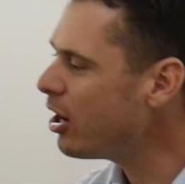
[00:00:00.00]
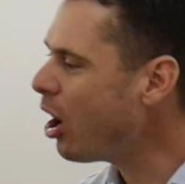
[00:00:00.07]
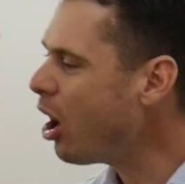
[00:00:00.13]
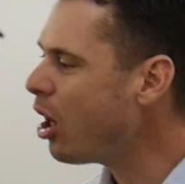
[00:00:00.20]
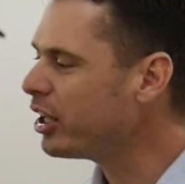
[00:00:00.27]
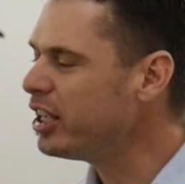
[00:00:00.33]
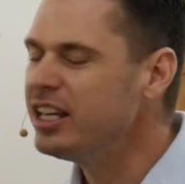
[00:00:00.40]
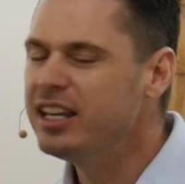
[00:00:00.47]
at
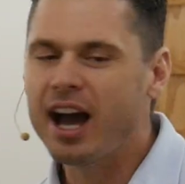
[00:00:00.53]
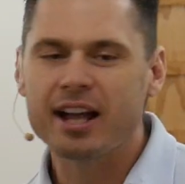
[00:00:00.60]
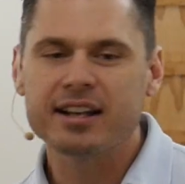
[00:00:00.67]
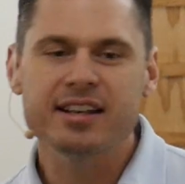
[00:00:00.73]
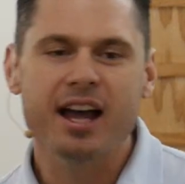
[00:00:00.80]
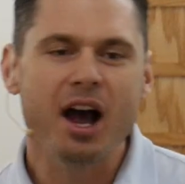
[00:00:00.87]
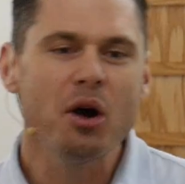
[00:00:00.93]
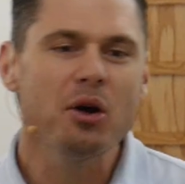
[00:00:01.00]
all. He
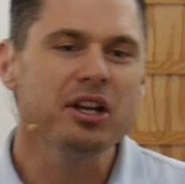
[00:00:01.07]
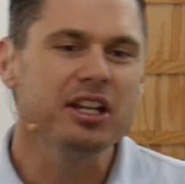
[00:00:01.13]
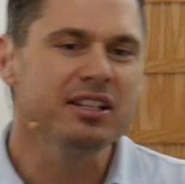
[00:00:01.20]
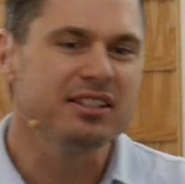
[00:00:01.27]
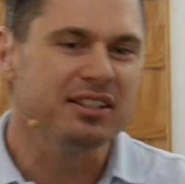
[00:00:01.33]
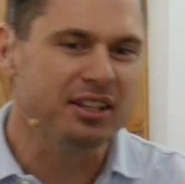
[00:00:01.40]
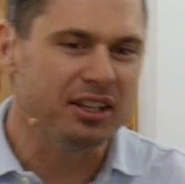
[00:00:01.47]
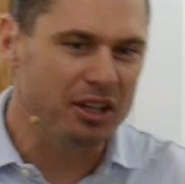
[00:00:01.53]
got down
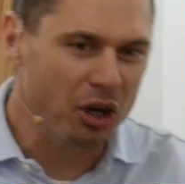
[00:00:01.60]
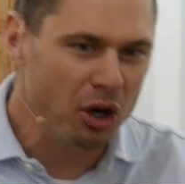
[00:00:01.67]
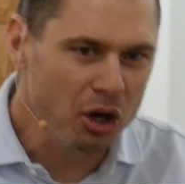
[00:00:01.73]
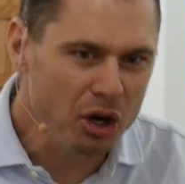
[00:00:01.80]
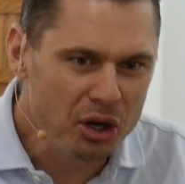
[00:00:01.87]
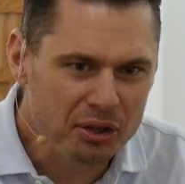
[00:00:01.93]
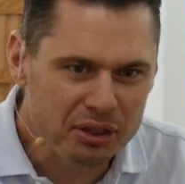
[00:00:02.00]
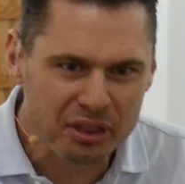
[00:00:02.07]
into the
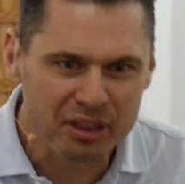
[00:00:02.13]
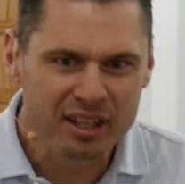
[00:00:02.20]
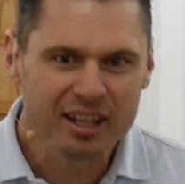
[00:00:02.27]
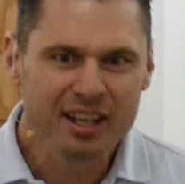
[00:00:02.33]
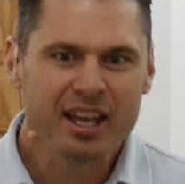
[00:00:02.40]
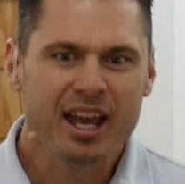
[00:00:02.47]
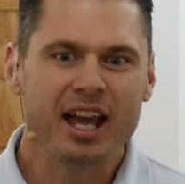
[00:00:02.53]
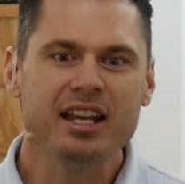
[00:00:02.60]
earth,
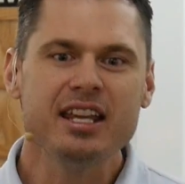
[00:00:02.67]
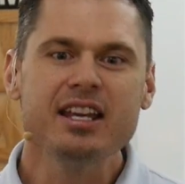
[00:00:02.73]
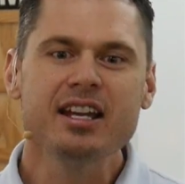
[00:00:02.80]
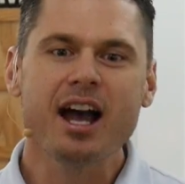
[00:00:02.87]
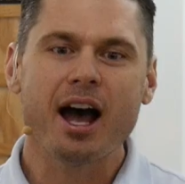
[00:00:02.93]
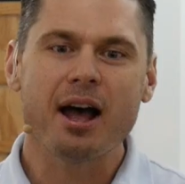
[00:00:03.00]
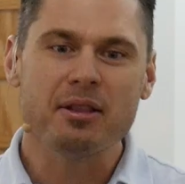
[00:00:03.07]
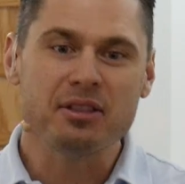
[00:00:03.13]
and he
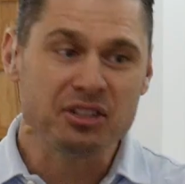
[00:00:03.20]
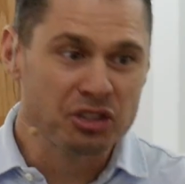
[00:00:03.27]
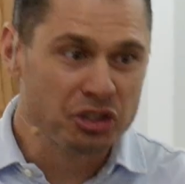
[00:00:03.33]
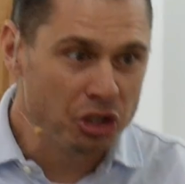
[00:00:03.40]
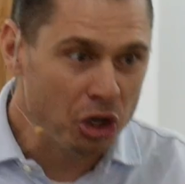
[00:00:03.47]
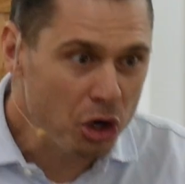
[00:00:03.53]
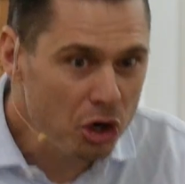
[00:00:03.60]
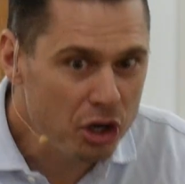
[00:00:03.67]

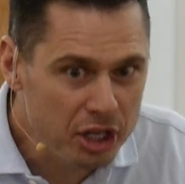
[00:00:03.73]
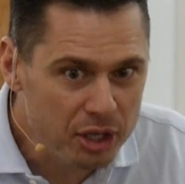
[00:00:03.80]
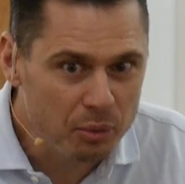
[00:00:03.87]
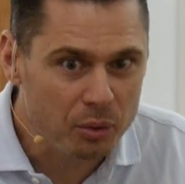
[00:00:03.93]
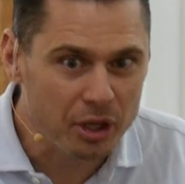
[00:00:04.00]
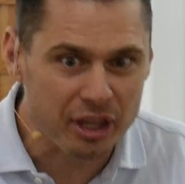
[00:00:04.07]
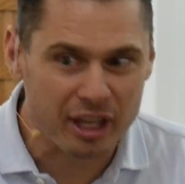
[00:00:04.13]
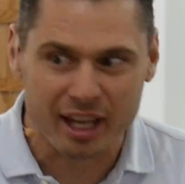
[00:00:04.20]
got dirty
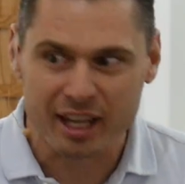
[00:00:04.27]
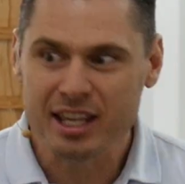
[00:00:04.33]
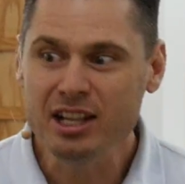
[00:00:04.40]
with it.